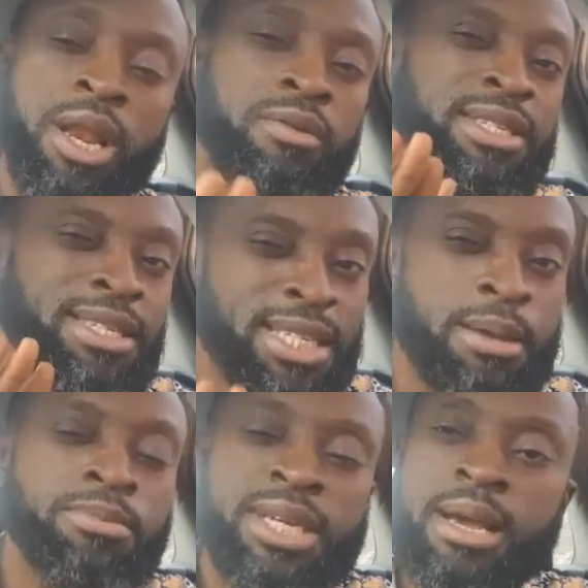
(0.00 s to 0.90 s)
and at the
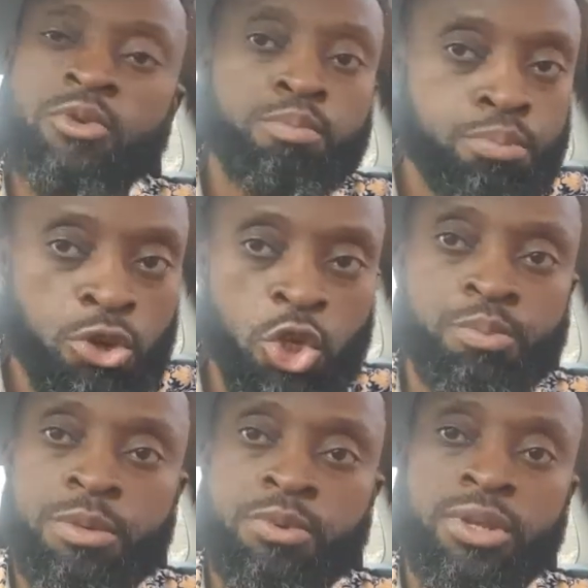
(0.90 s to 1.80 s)
same time will push
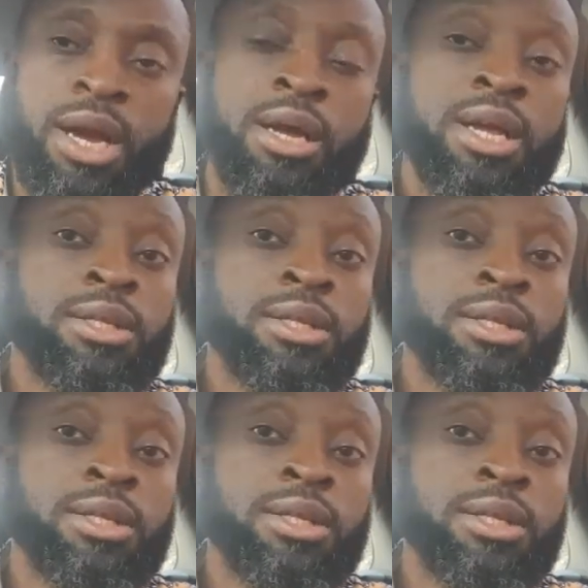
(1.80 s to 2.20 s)
people down.